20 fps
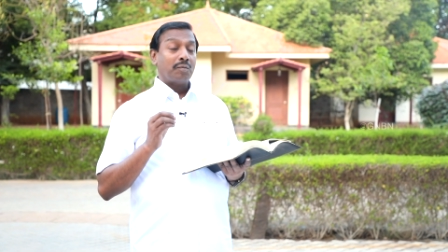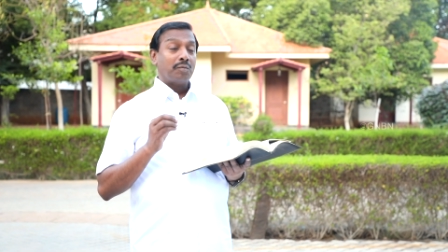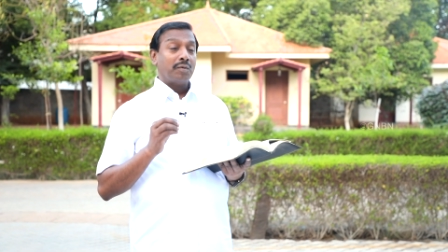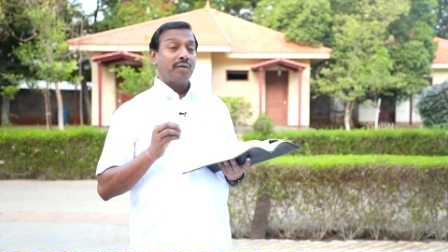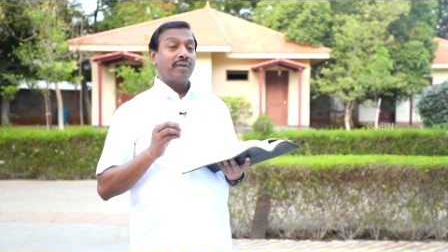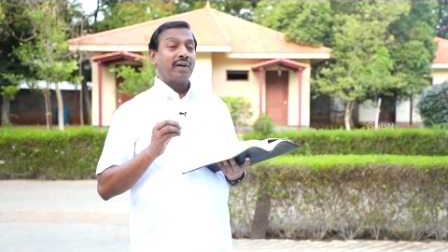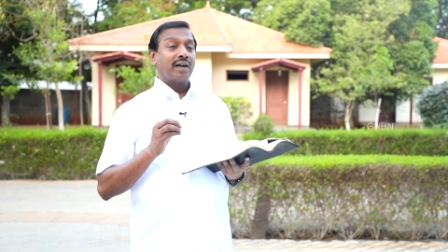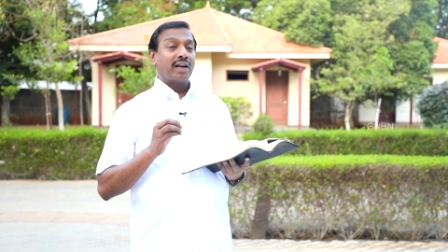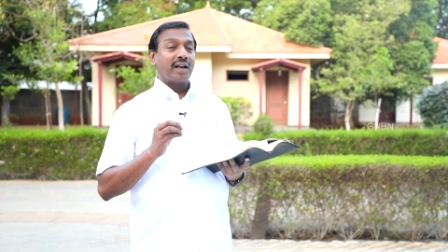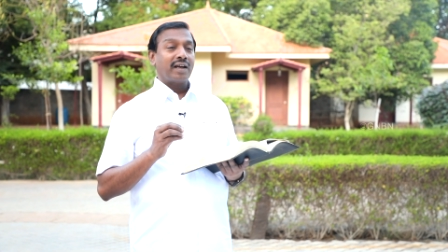
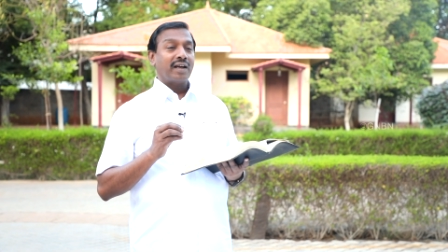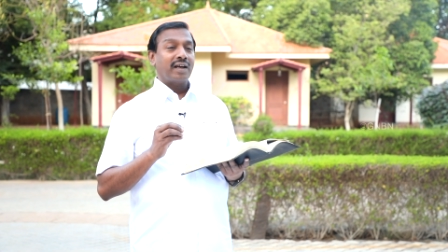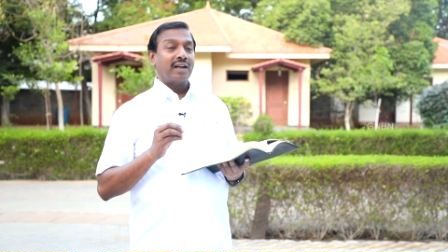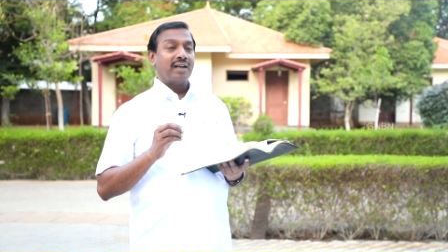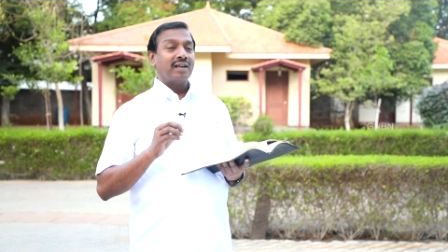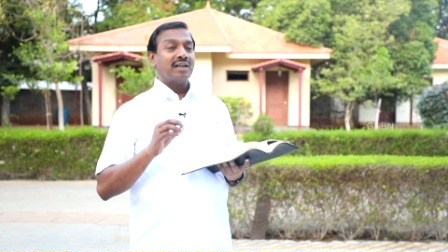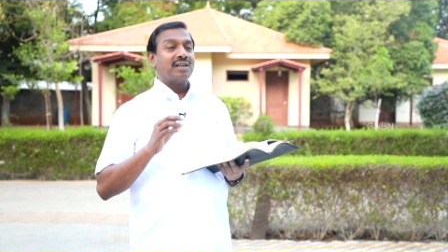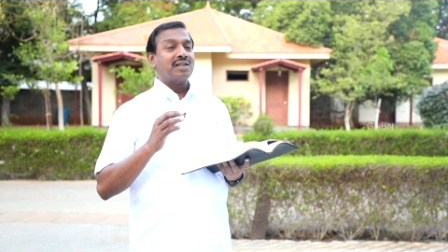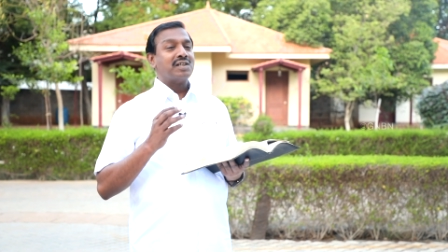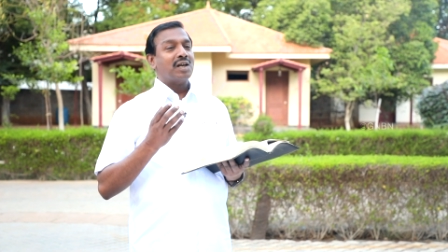Our
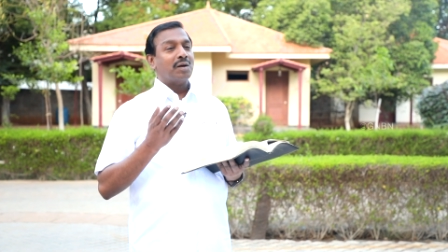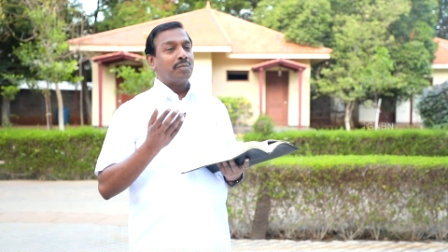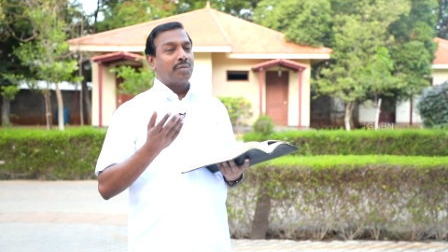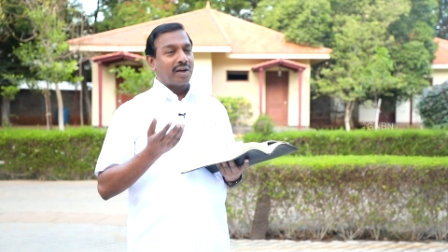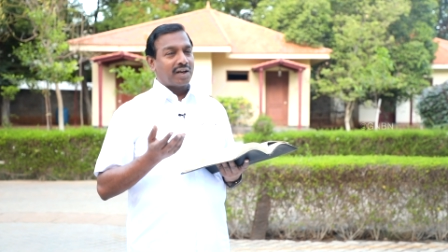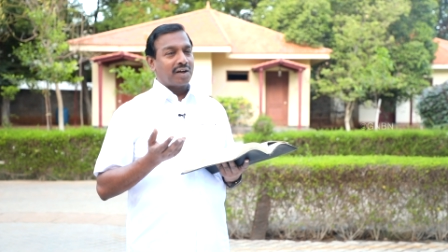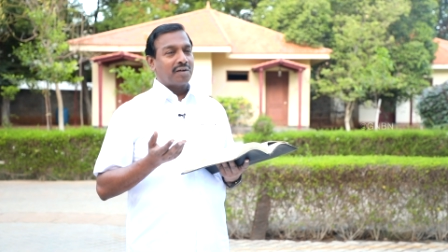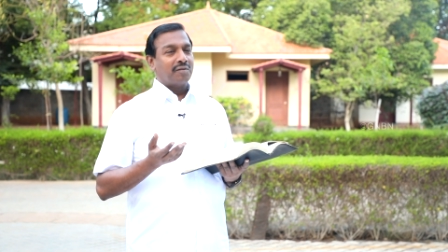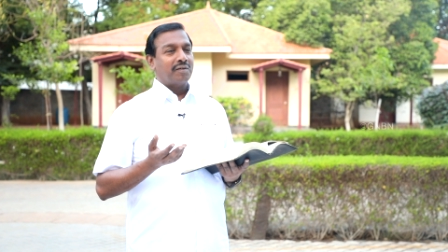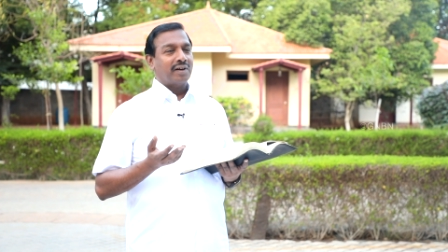duty is
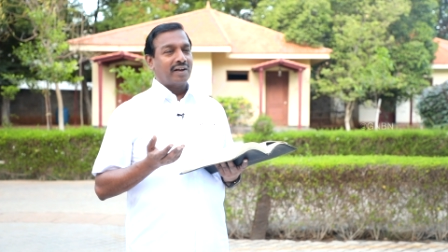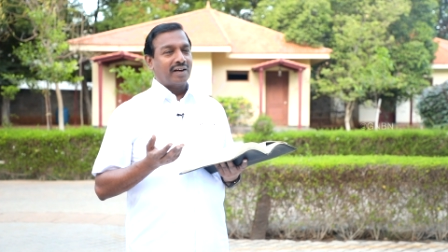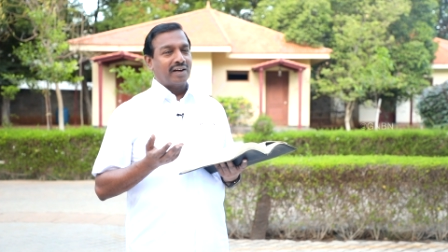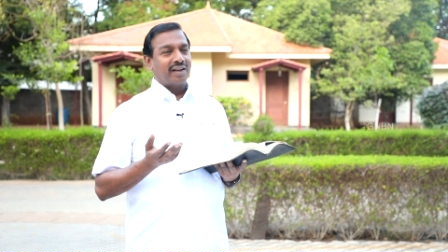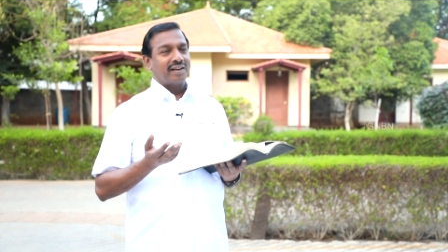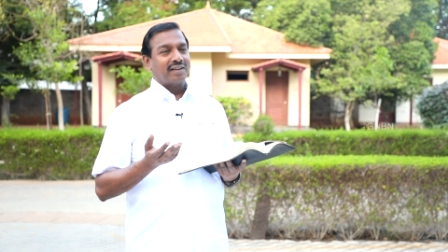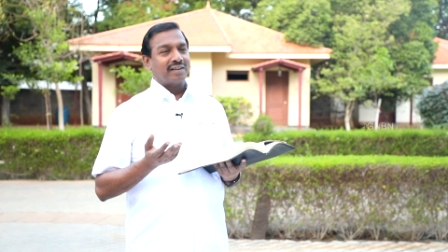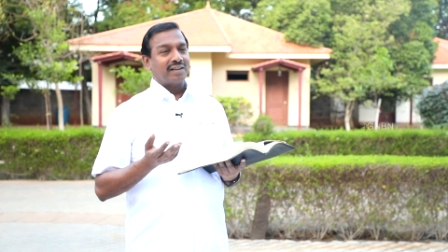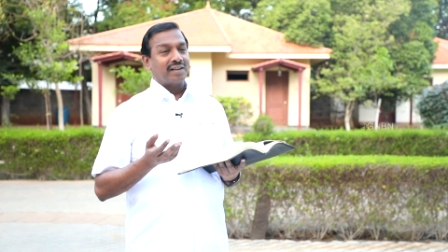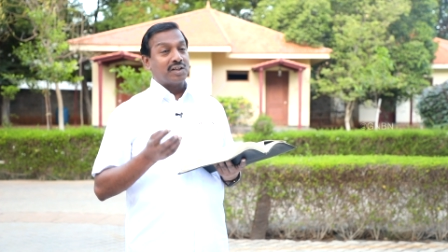to
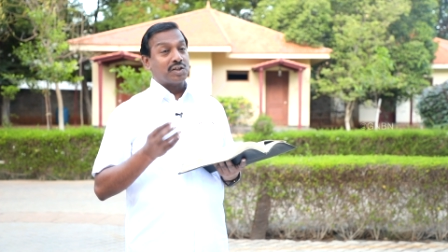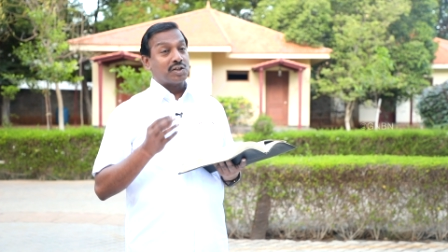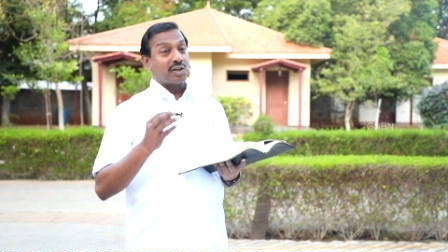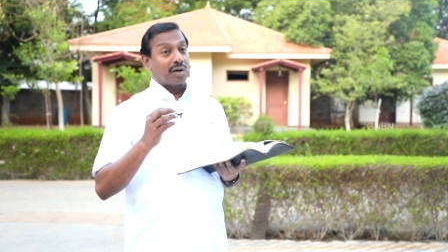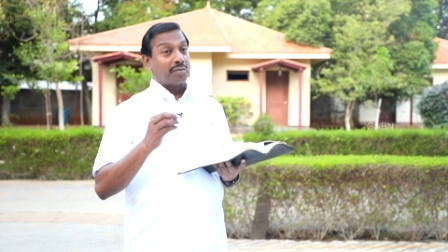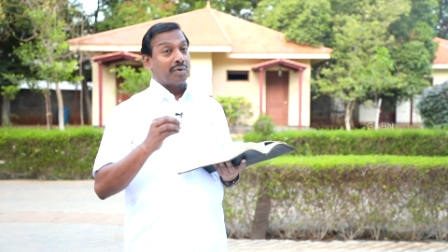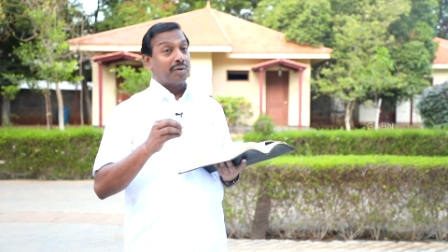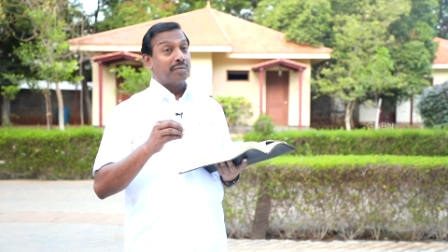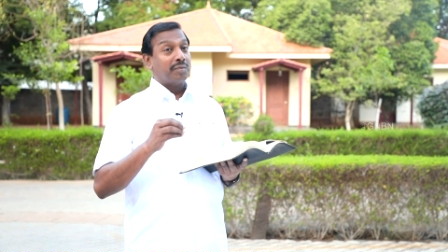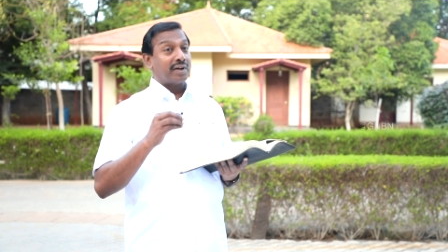pray,
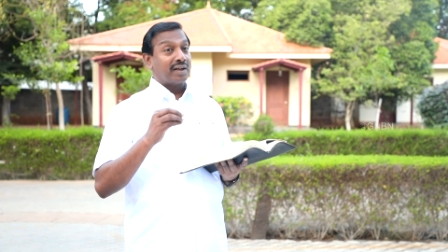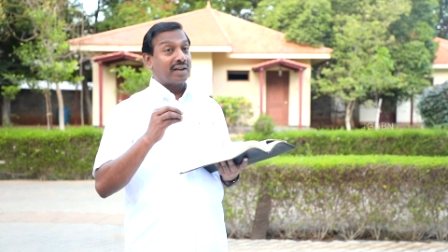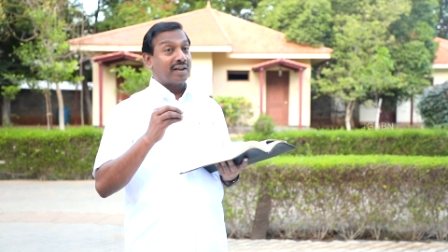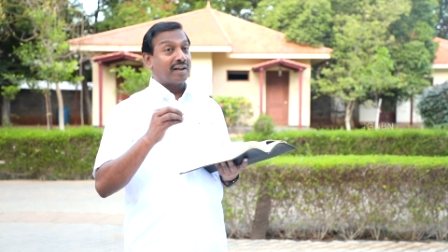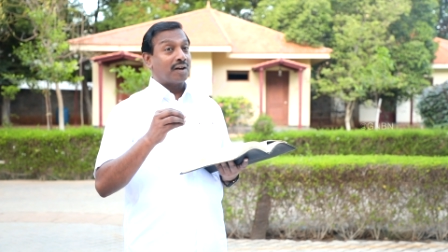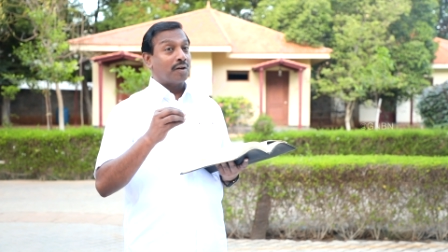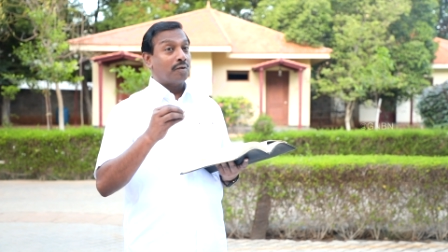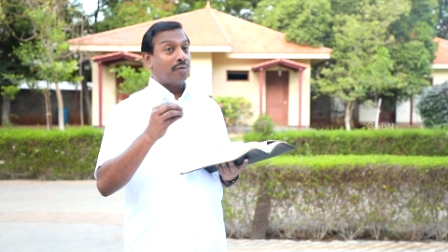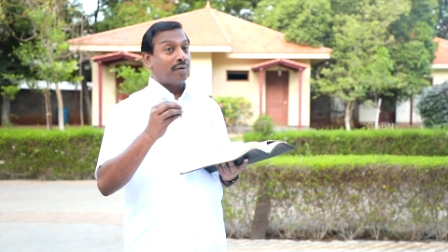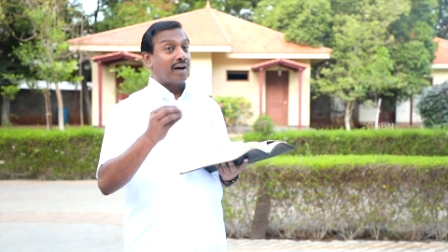make
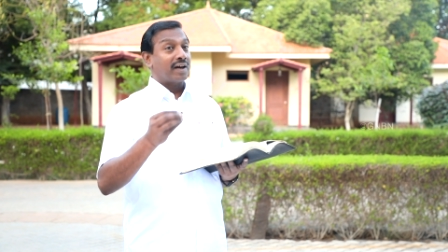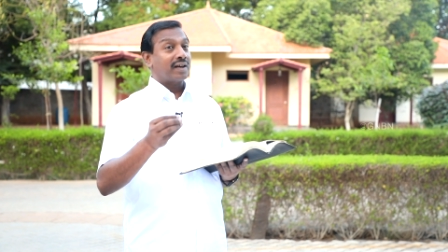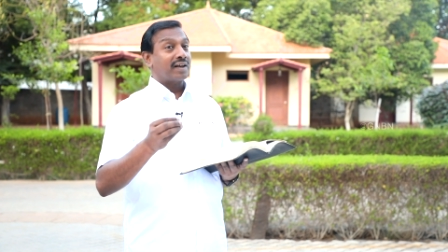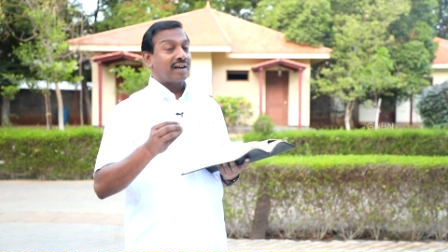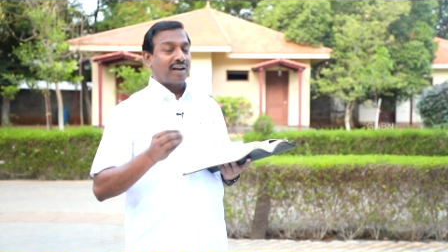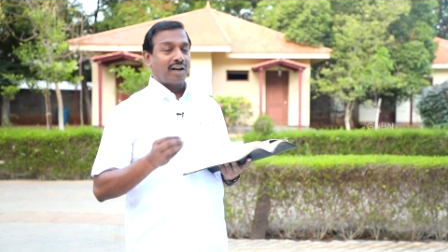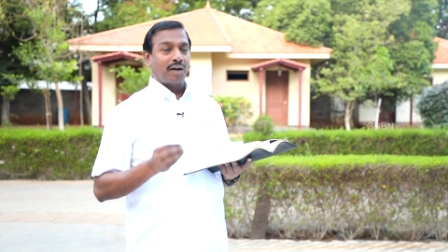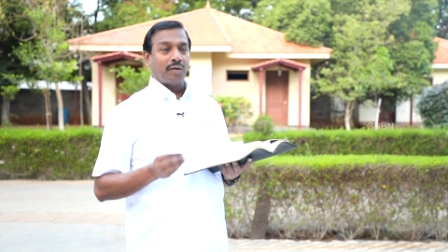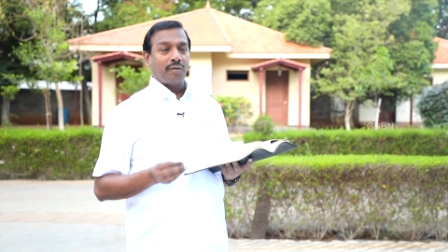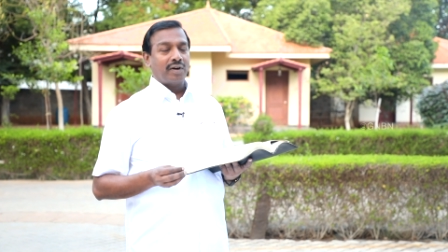channels
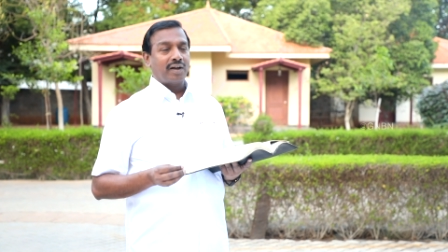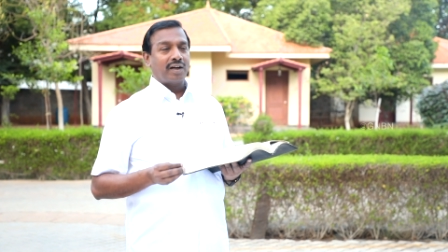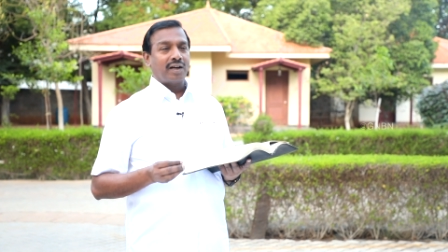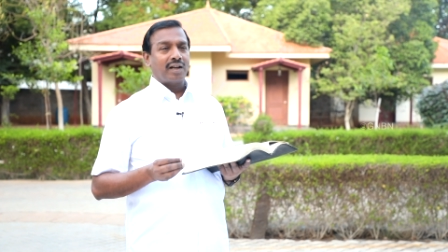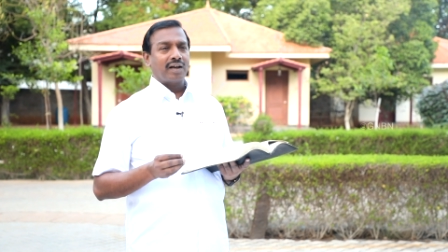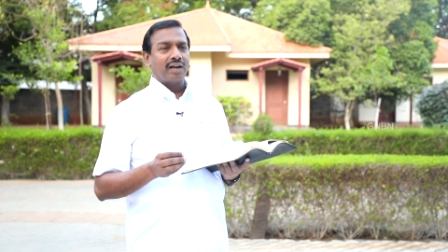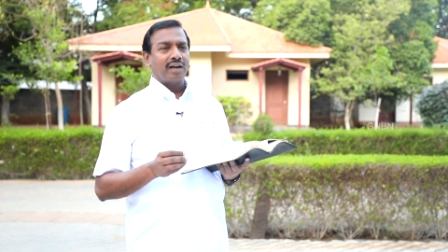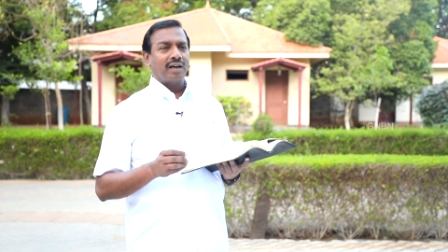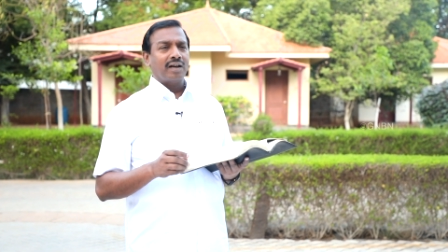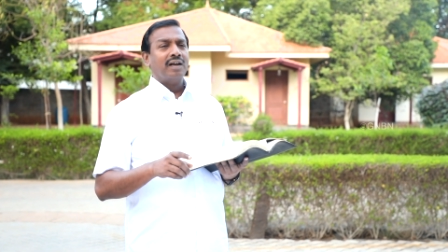called
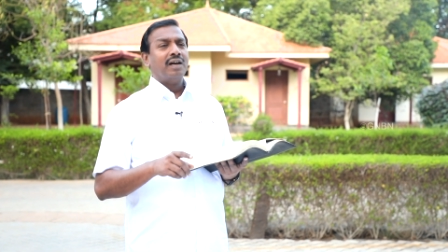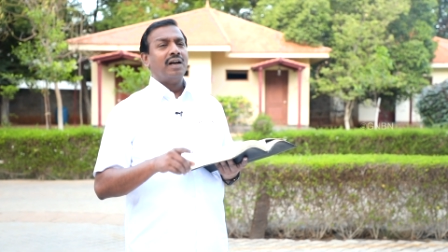prayer.